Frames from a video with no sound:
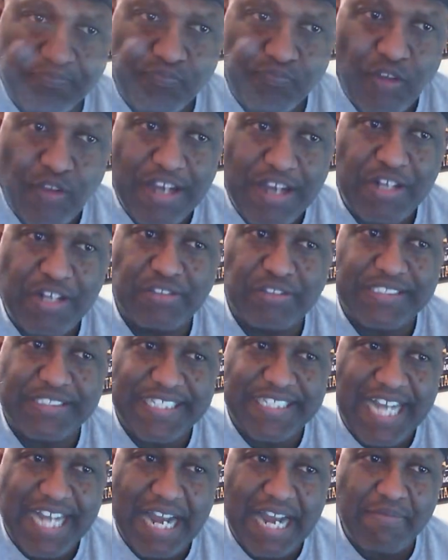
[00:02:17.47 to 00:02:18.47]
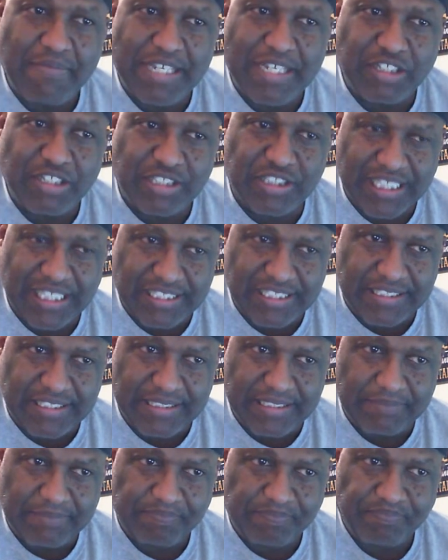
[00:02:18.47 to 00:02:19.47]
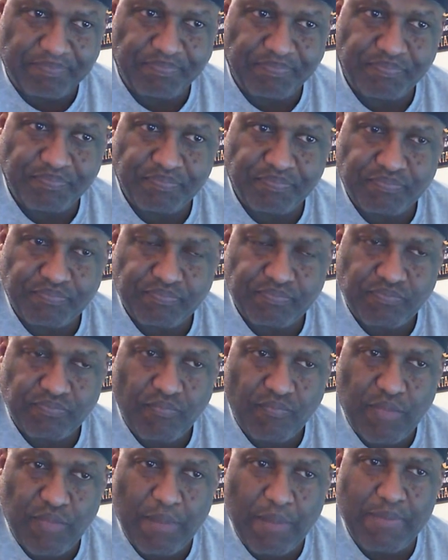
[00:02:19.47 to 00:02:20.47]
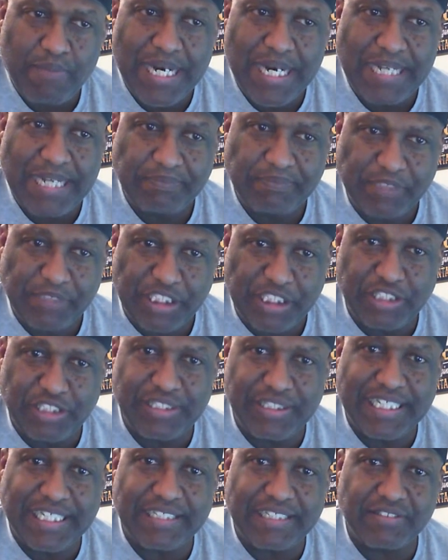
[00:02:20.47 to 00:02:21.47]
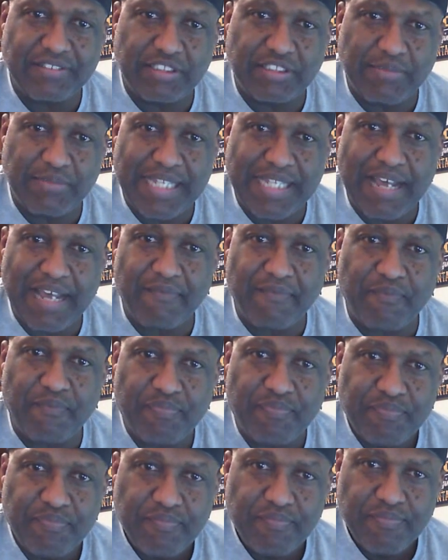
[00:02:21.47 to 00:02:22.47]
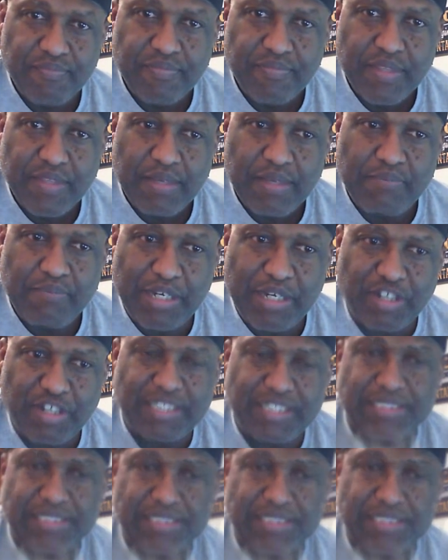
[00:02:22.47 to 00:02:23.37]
Now, I don't see the IBUs listed, but you do get some of that bitterness